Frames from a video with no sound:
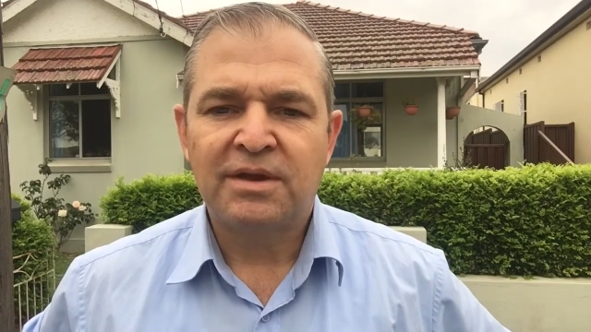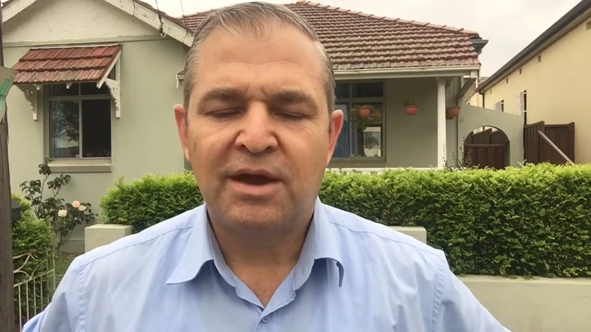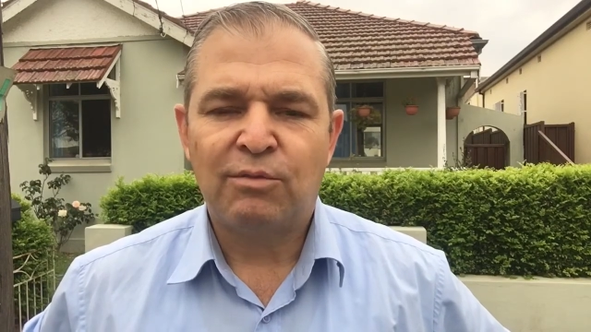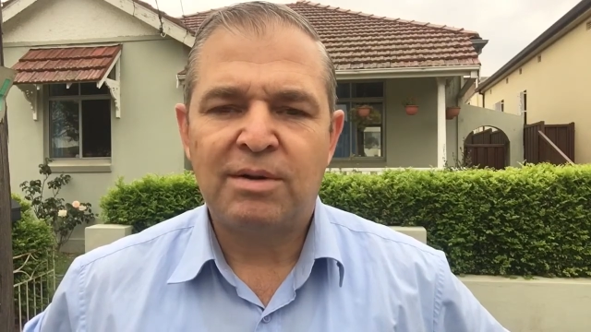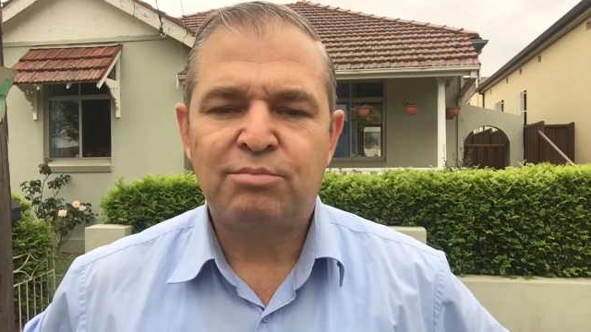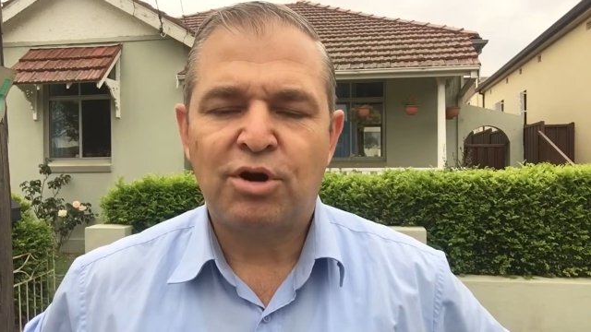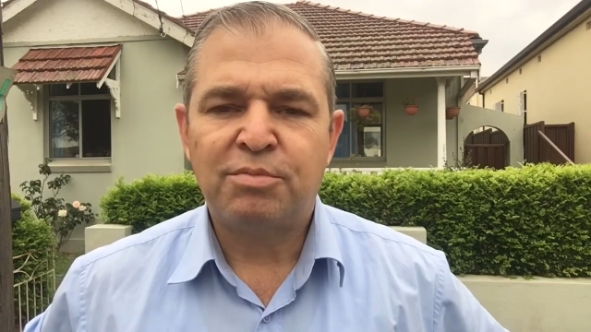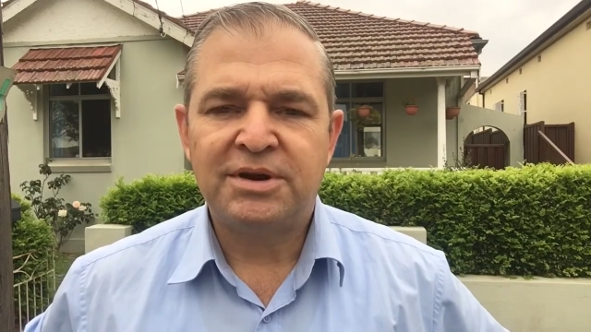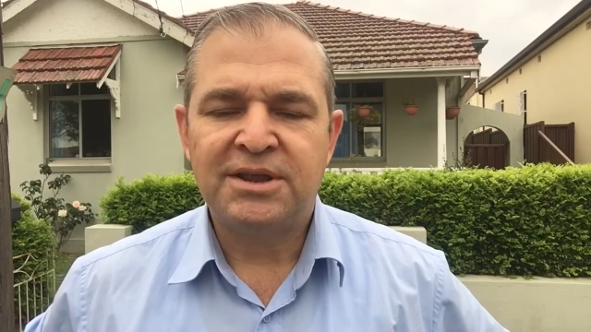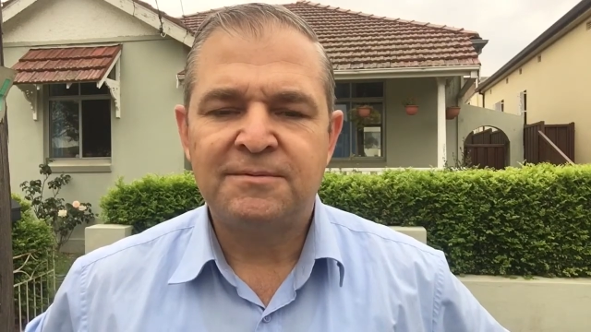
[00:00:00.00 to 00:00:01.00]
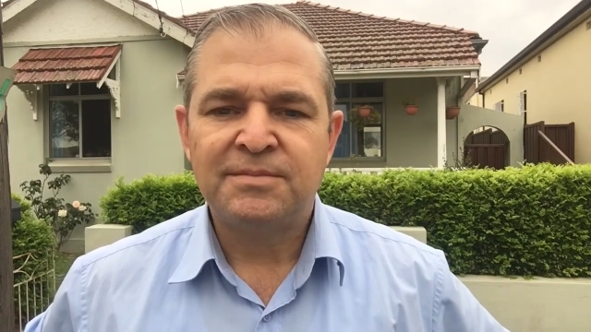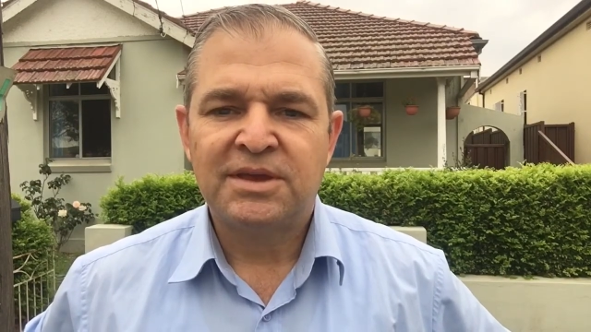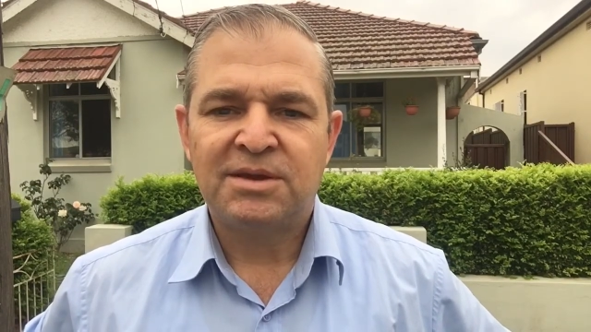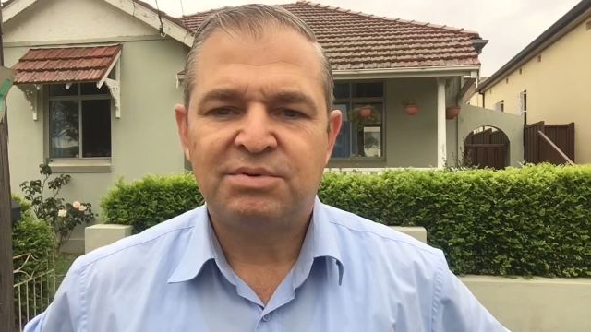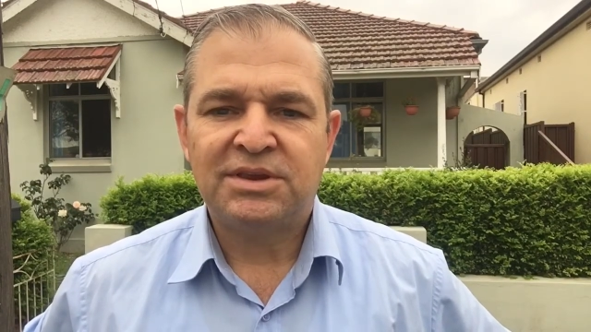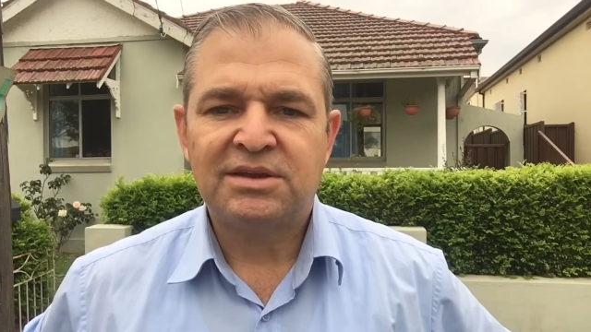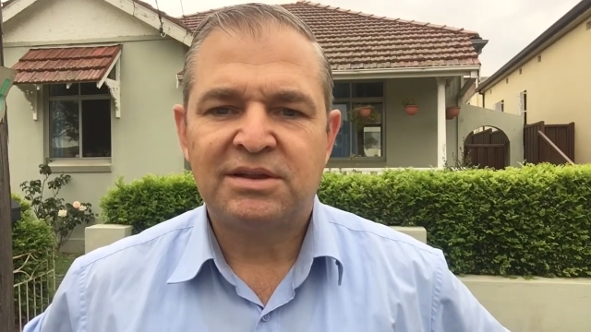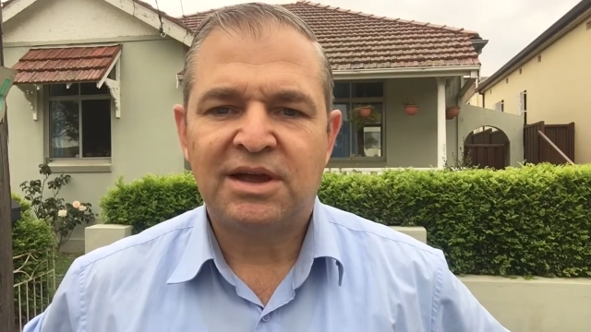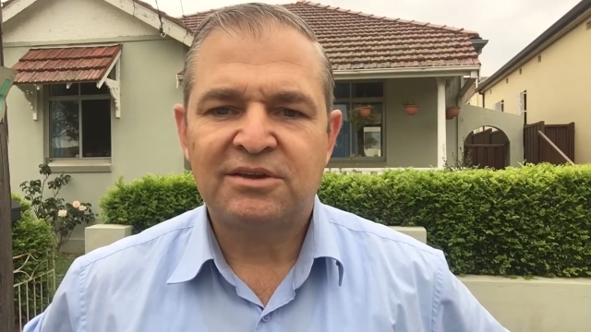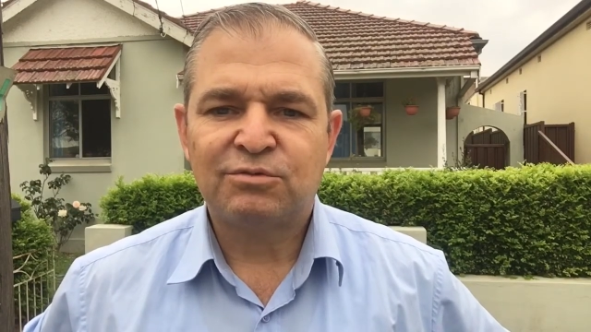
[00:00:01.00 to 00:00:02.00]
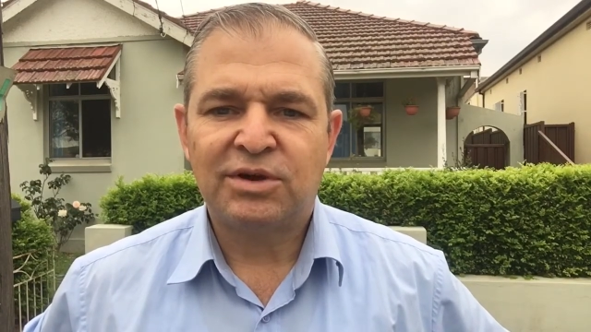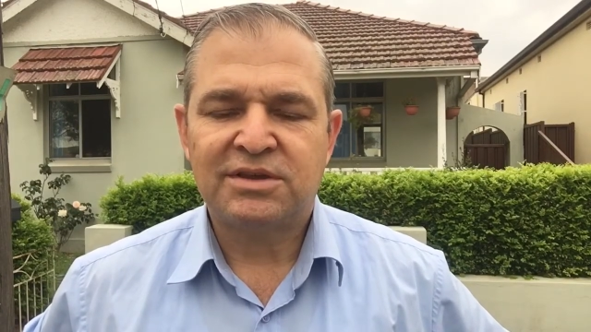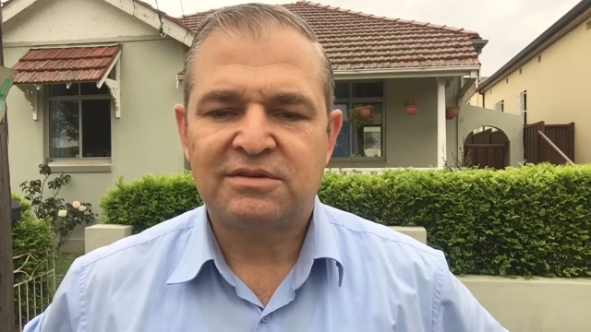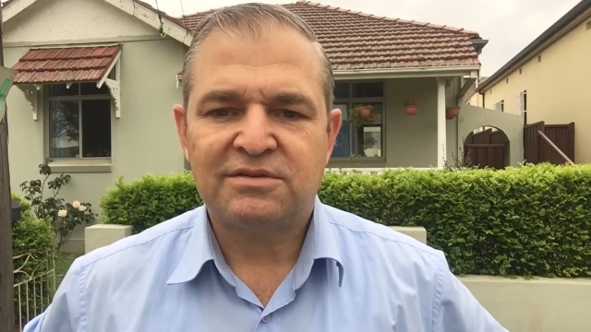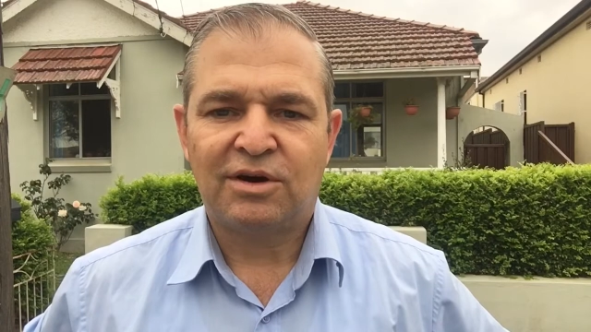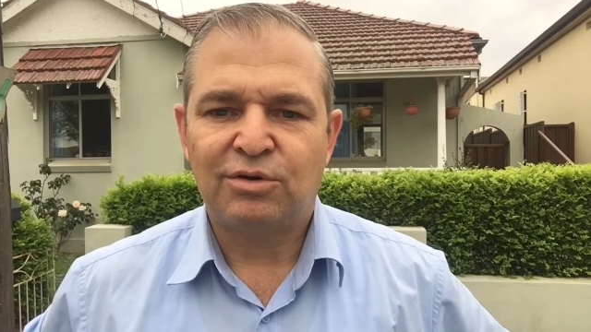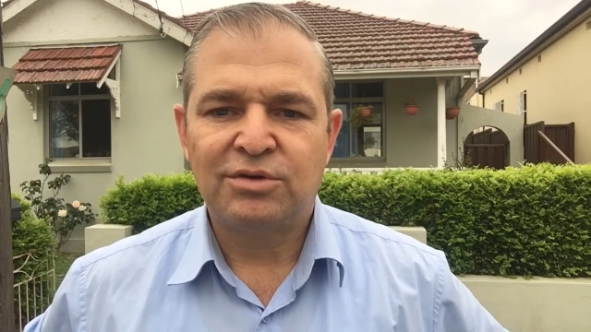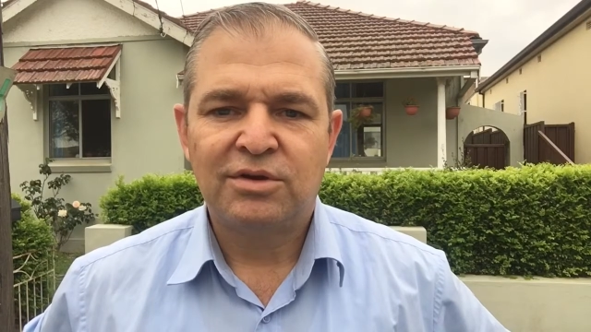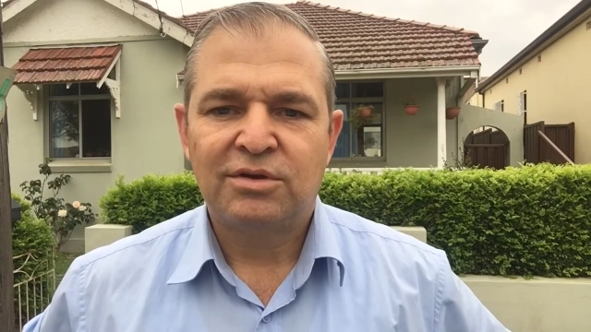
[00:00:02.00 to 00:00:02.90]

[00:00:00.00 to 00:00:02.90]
And one property in particular last week that sold